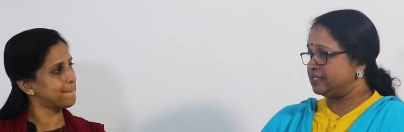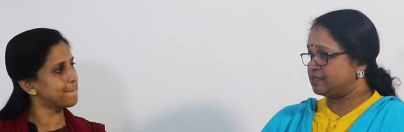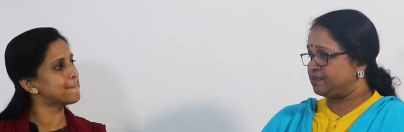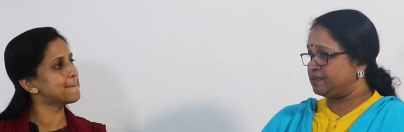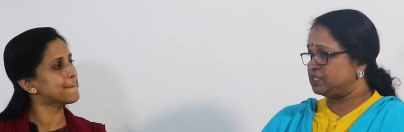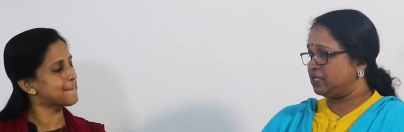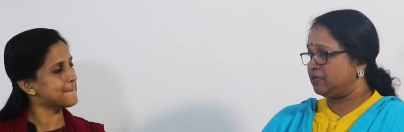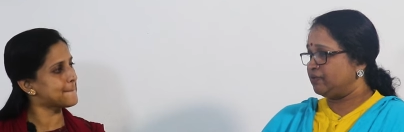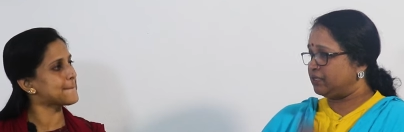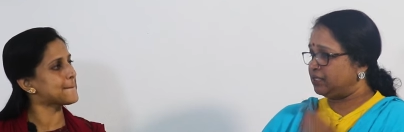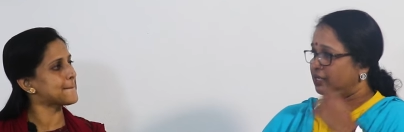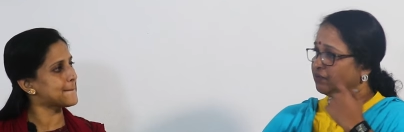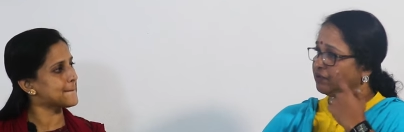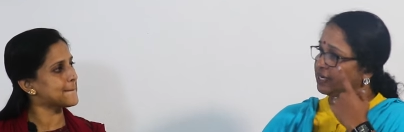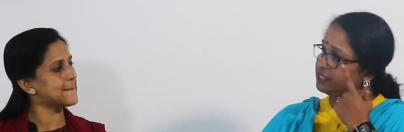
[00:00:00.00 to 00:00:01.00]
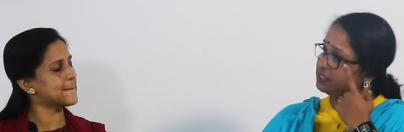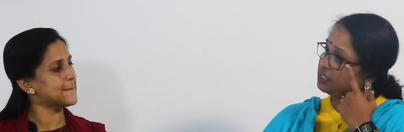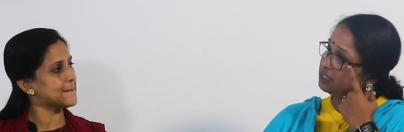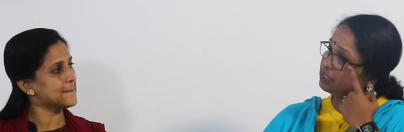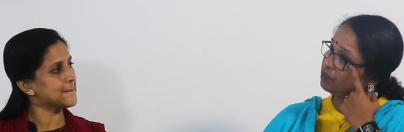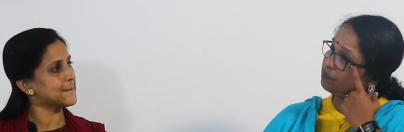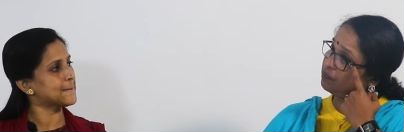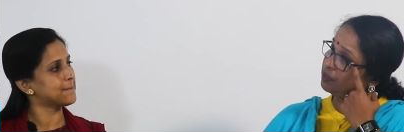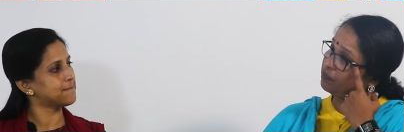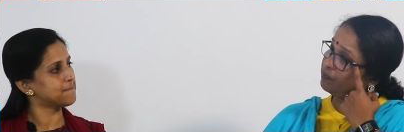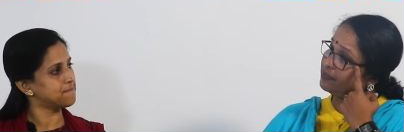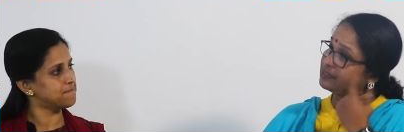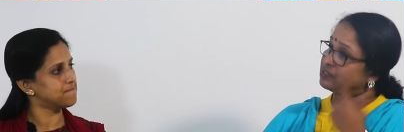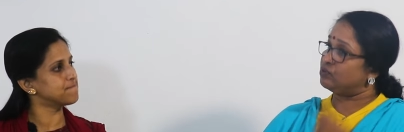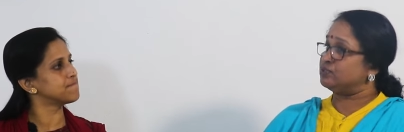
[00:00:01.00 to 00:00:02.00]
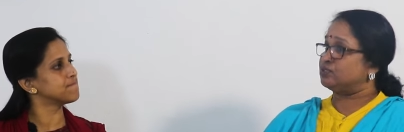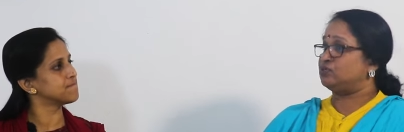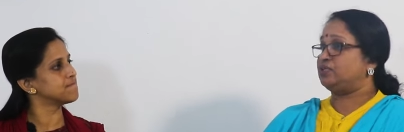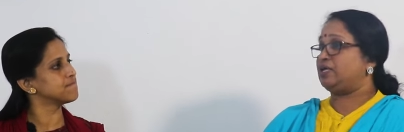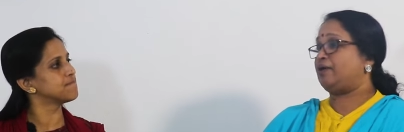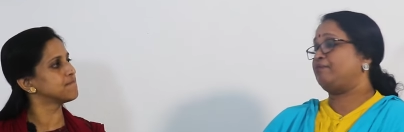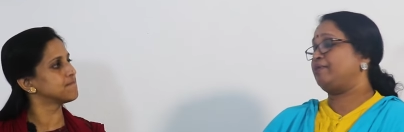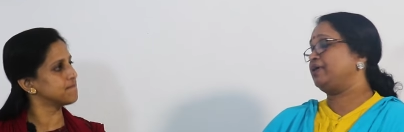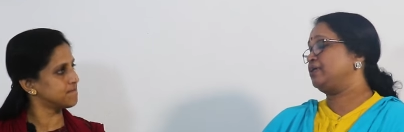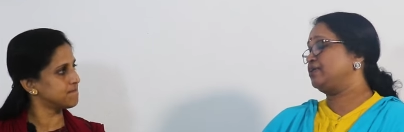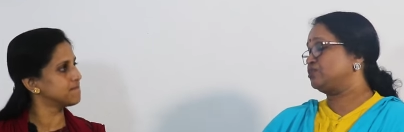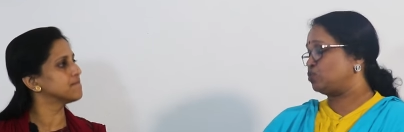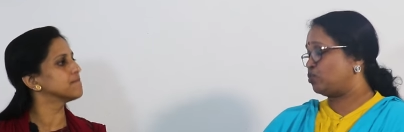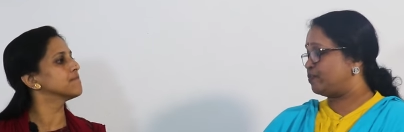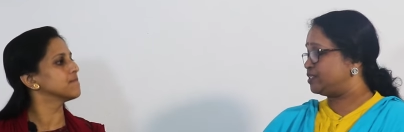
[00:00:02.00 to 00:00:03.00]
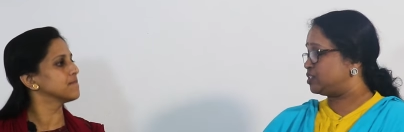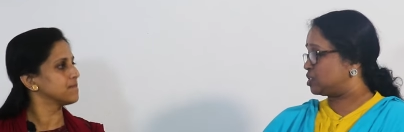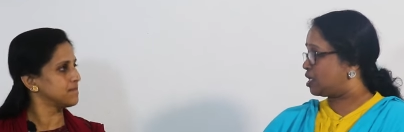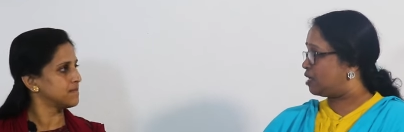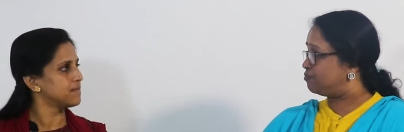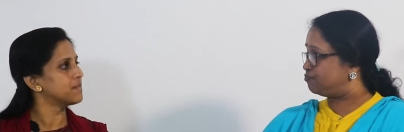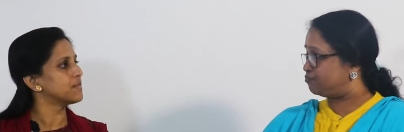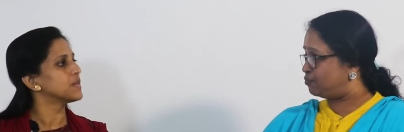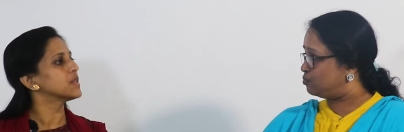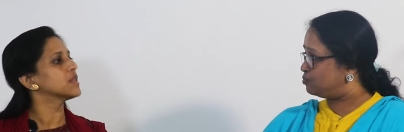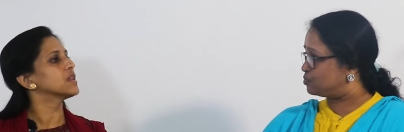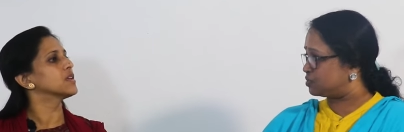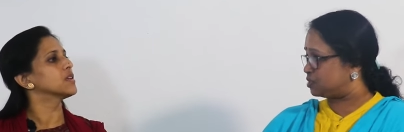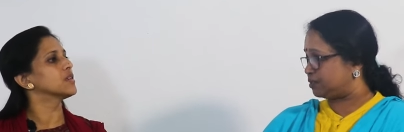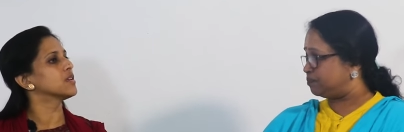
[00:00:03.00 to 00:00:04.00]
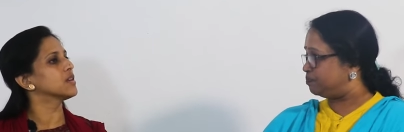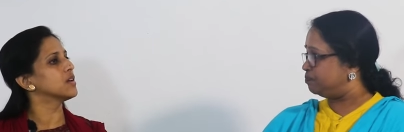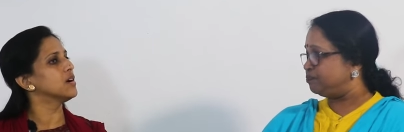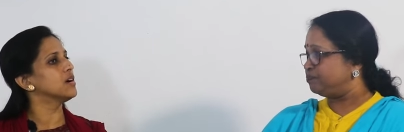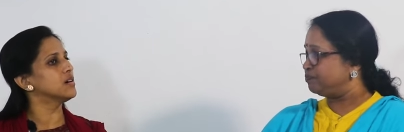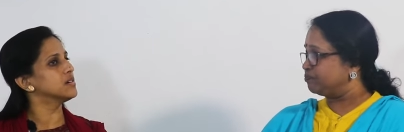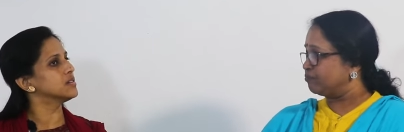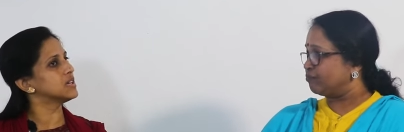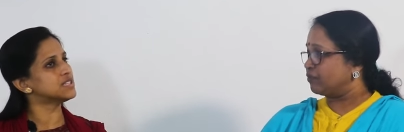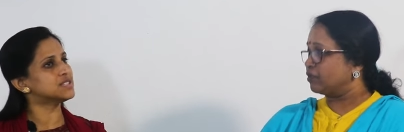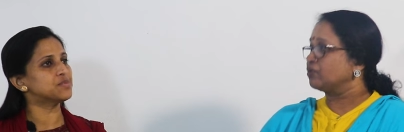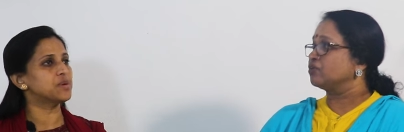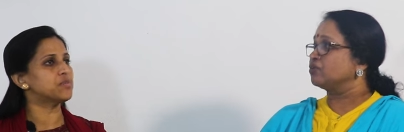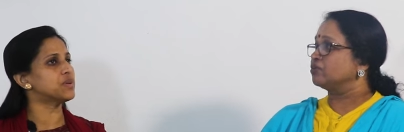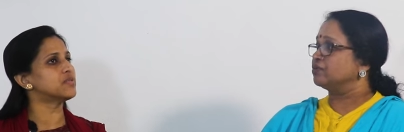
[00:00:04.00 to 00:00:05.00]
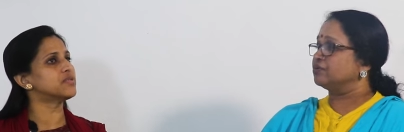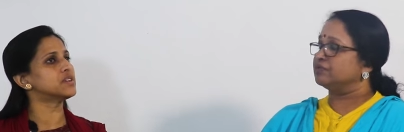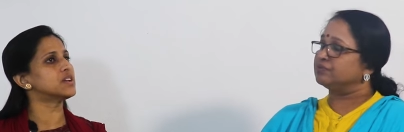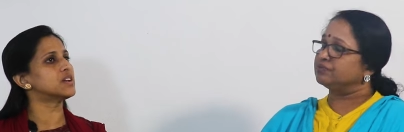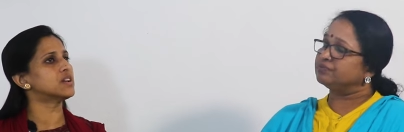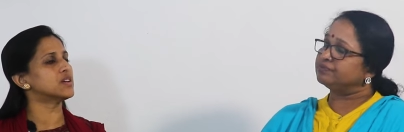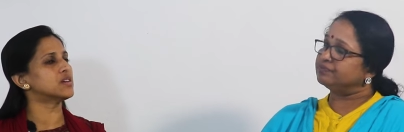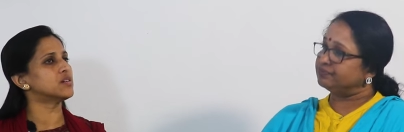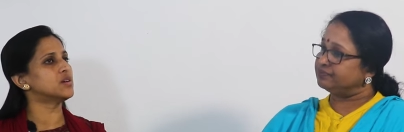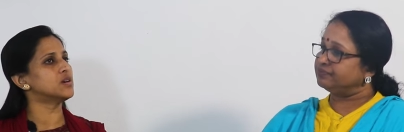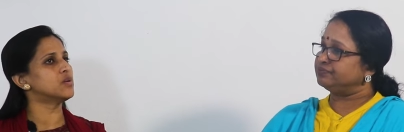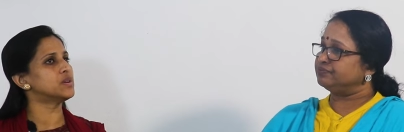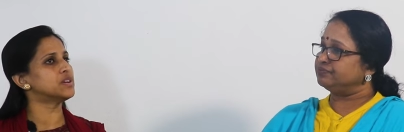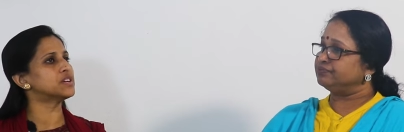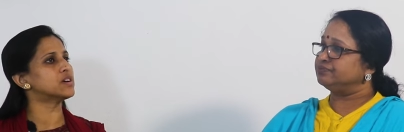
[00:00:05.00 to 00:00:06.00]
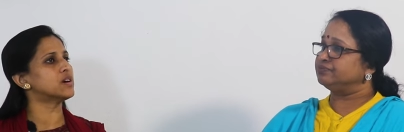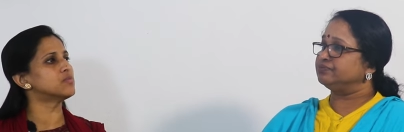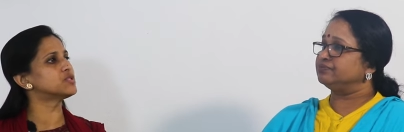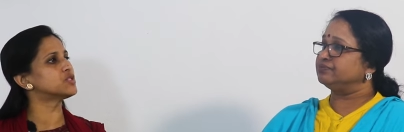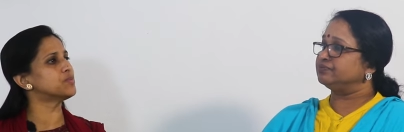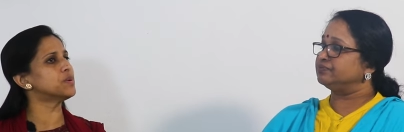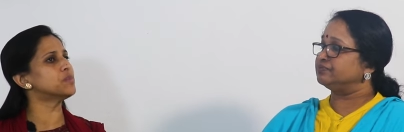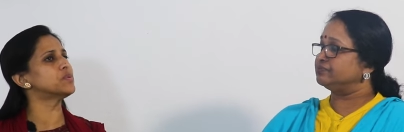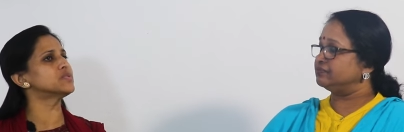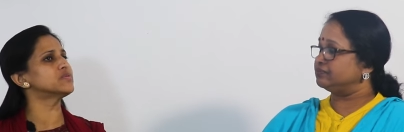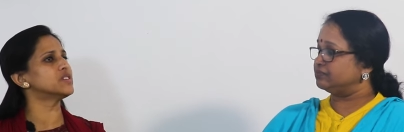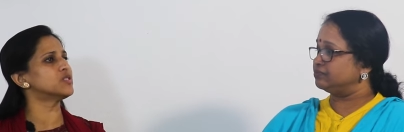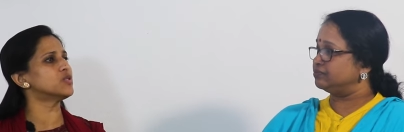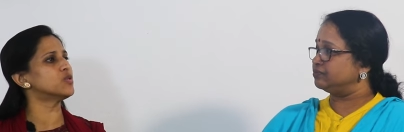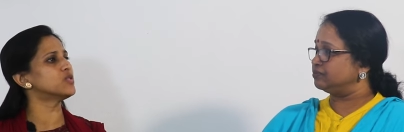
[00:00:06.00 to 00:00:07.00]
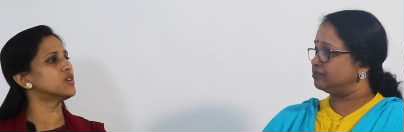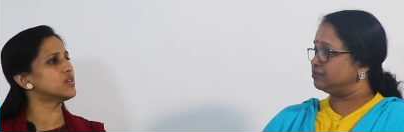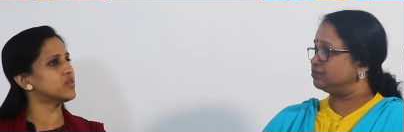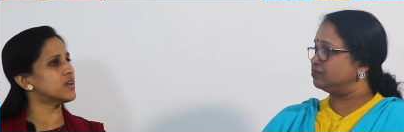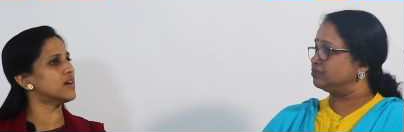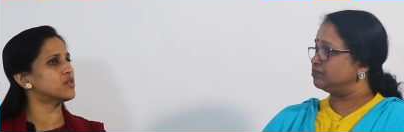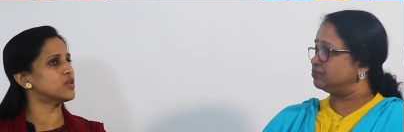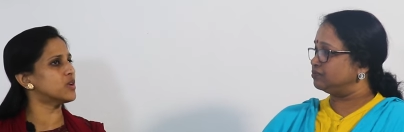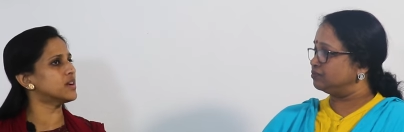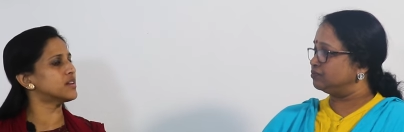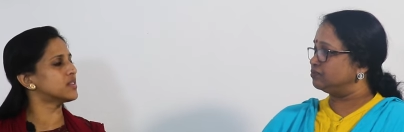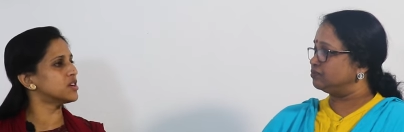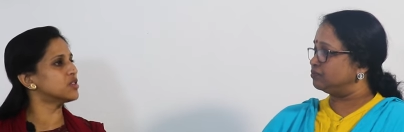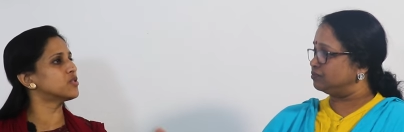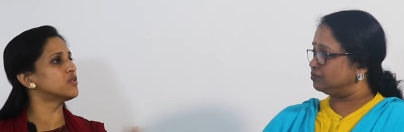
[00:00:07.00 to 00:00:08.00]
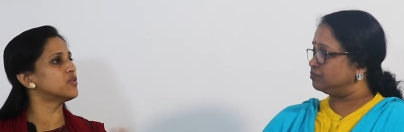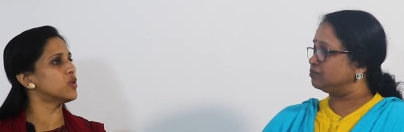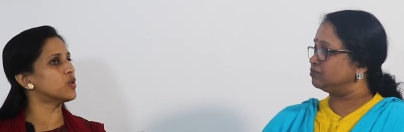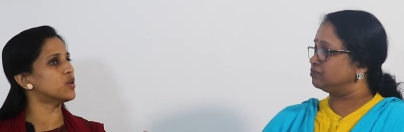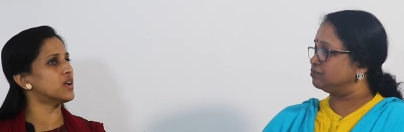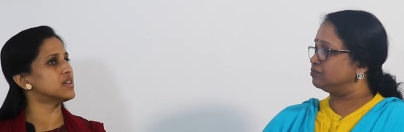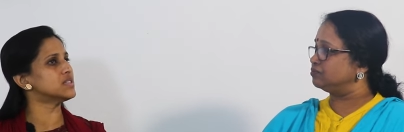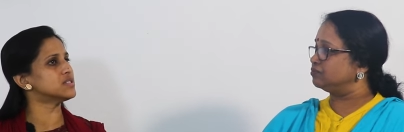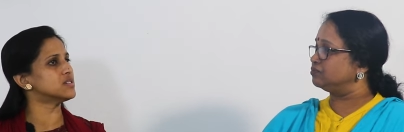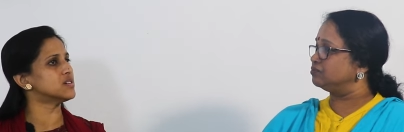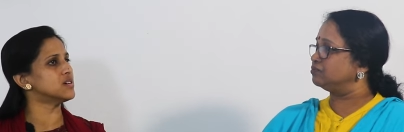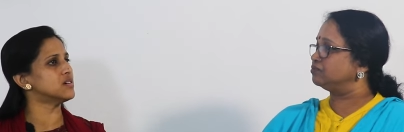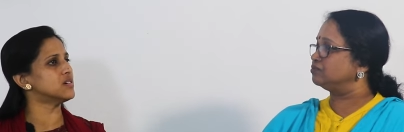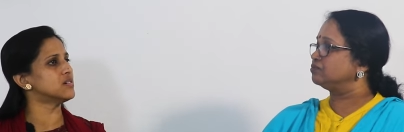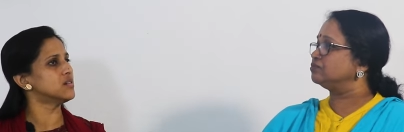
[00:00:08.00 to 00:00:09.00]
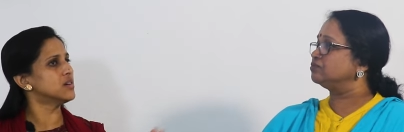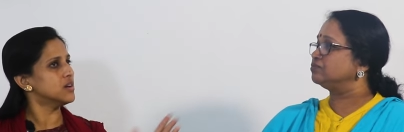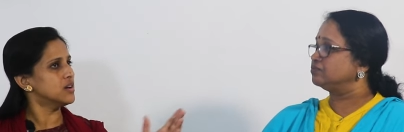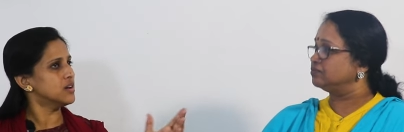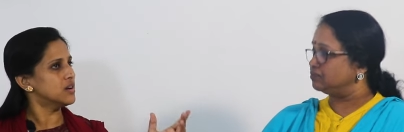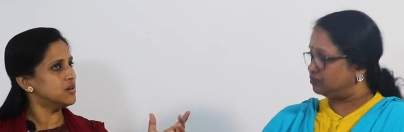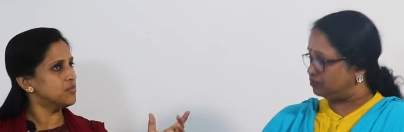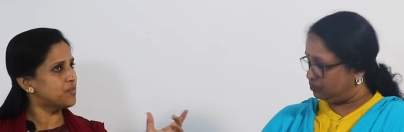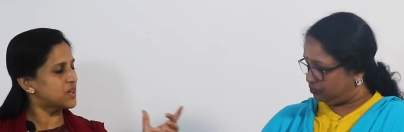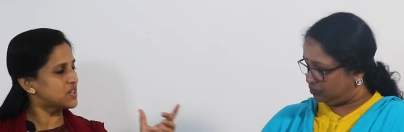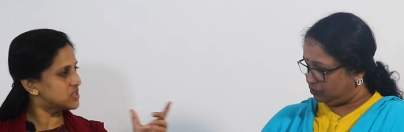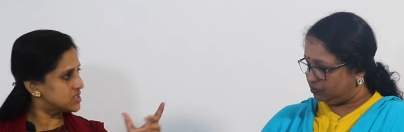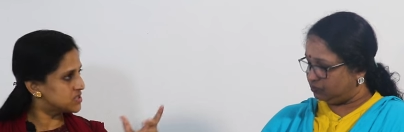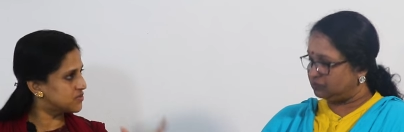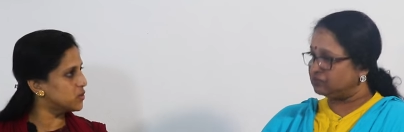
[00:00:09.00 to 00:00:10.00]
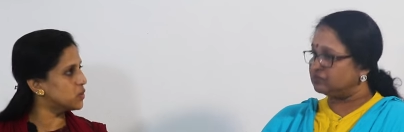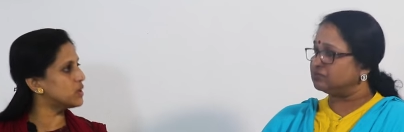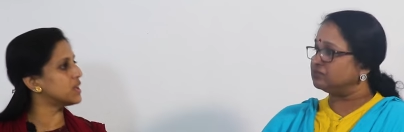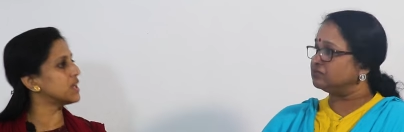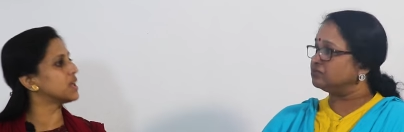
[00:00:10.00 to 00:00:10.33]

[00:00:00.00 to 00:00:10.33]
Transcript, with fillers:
Speaker 1: especially when they are writing the purpose also, they are making so much confused. Uh,
Speaker 2: yes ma'am, definitely. Uh, when it comes to purpose, we know that we have to write three to four lines, uh, mm. patient's full